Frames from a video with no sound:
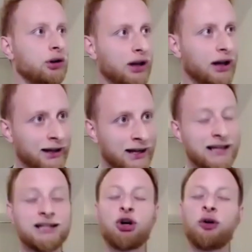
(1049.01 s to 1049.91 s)
a
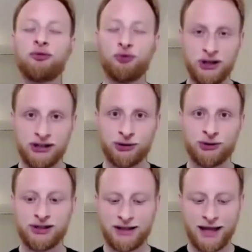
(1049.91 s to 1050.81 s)
list of
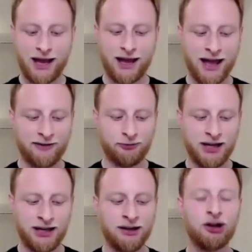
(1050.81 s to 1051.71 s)
reasons that have
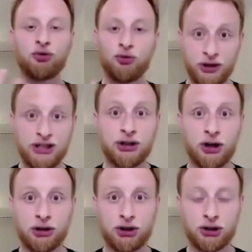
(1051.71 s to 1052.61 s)
been
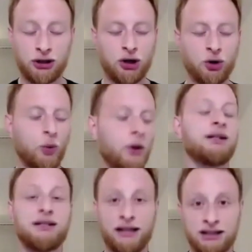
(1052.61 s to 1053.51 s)
researched
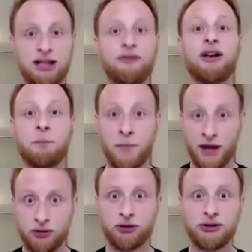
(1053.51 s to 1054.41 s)
with scientific
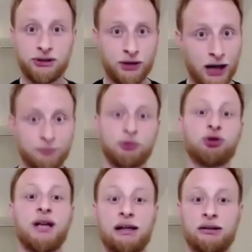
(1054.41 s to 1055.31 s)
methods up to
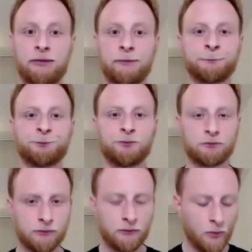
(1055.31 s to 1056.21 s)
date.
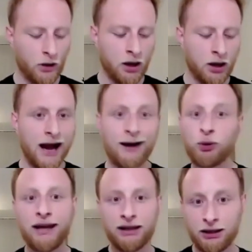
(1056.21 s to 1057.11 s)
I would
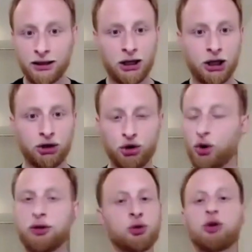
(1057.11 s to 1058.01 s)
like to go
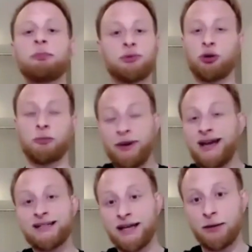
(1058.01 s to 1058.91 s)
through some
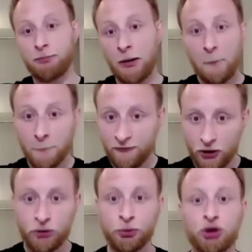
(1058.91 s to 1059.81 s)
basic but
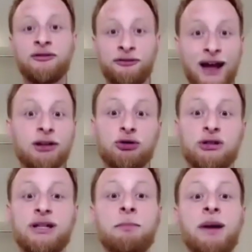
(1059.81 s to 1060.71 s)
very important
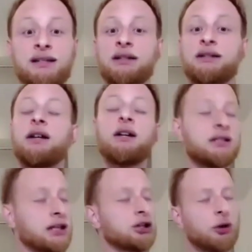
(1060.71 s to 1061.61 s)
factors that make dance
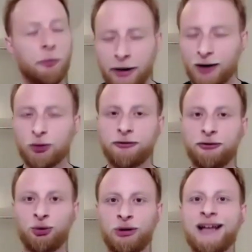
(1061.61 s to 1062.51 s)
such a
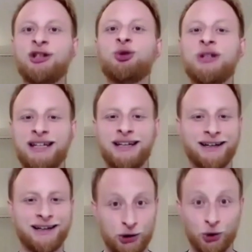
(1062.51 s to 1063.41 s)
powerful and unique
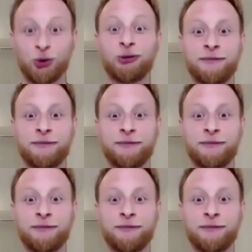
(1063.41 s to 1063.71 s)
tool.